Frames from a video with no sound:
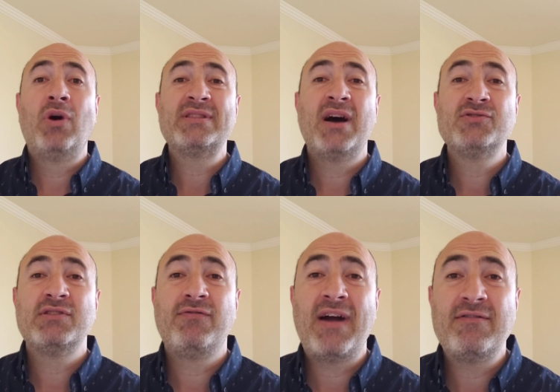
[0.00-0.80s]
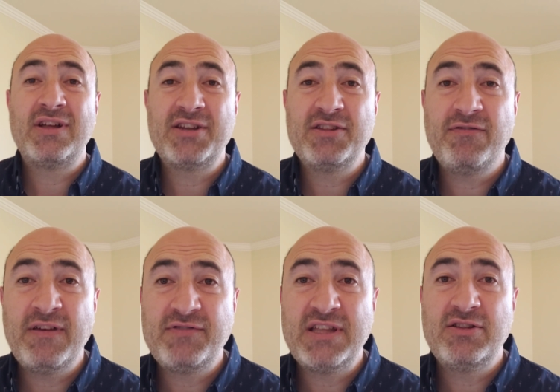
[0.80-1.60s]

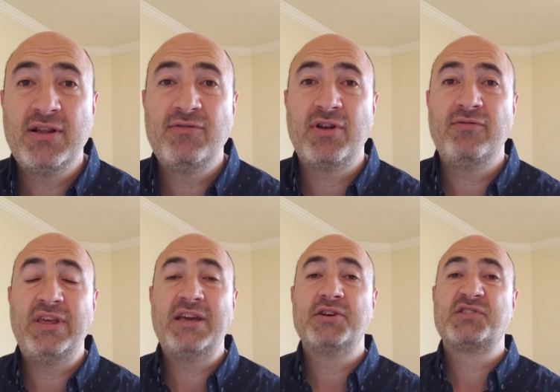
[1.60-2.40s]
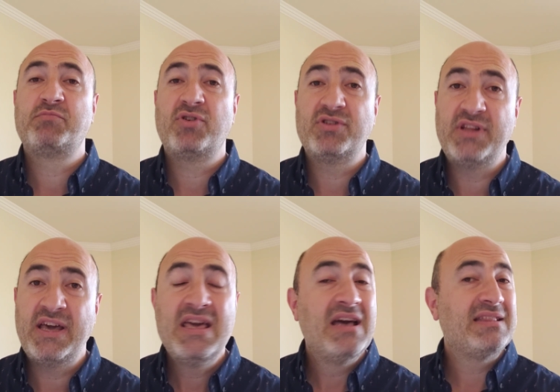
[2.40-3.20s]
1,515 delivery vehicles per
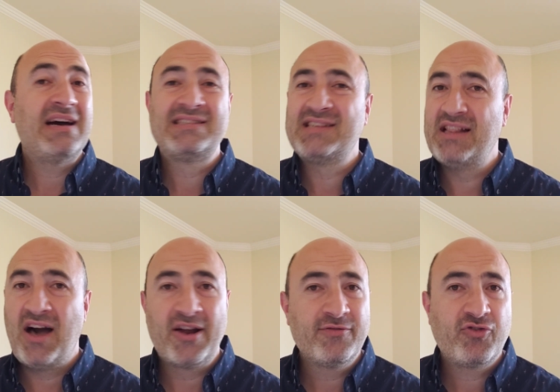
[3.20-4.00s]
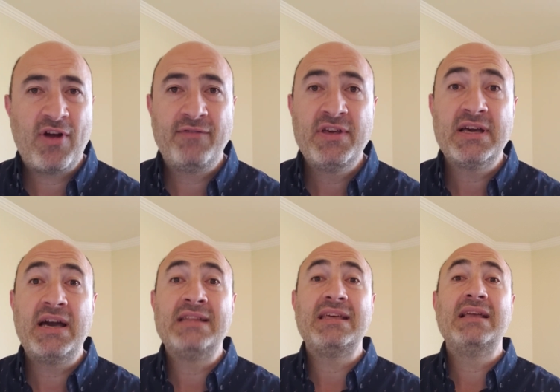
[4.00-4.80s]
day. That's a lot of traffic.
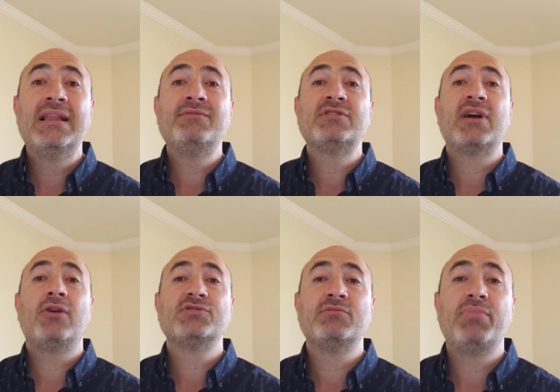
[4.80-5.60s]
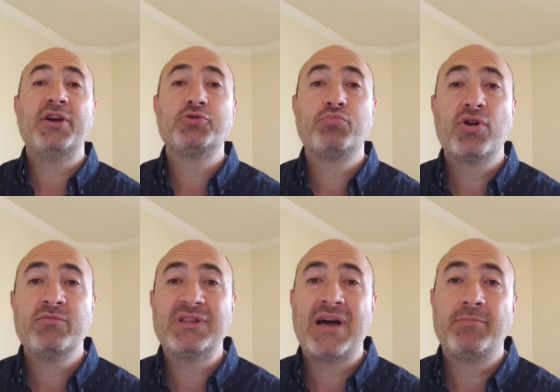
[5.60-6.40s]
And 11,000 page
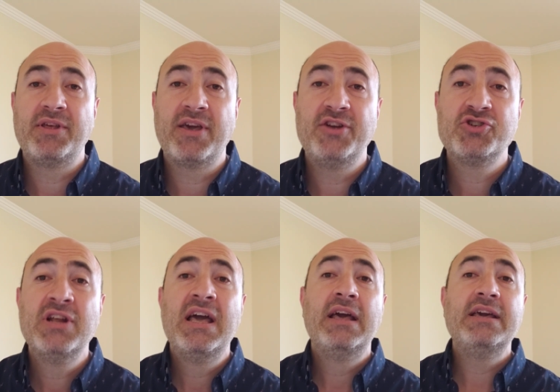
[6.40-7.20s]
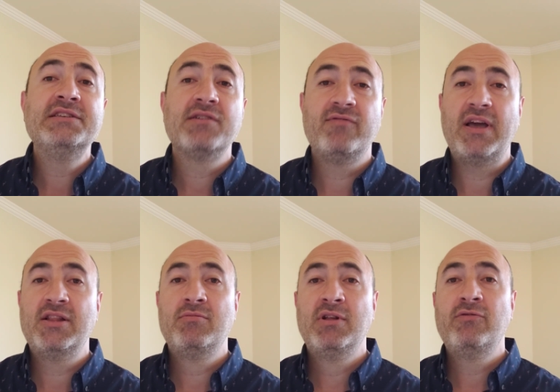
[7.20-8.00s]
permit application is
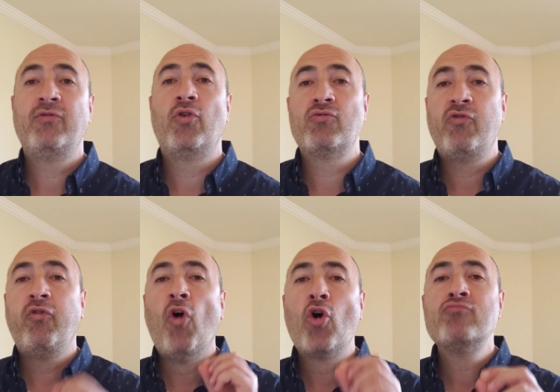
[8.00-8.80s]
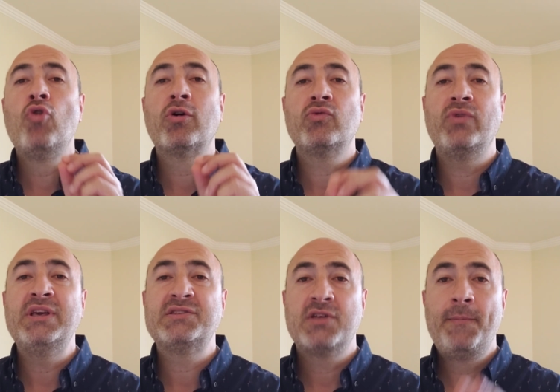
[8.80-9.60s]
available for four more
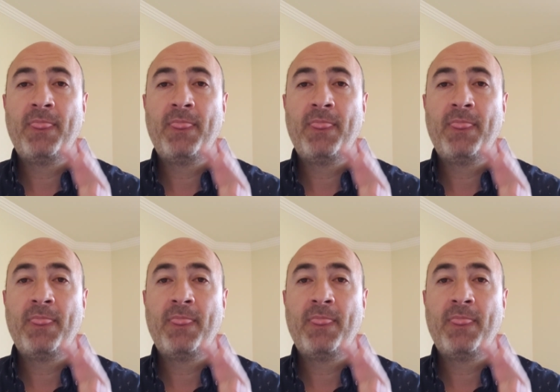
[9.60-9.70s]
weeks.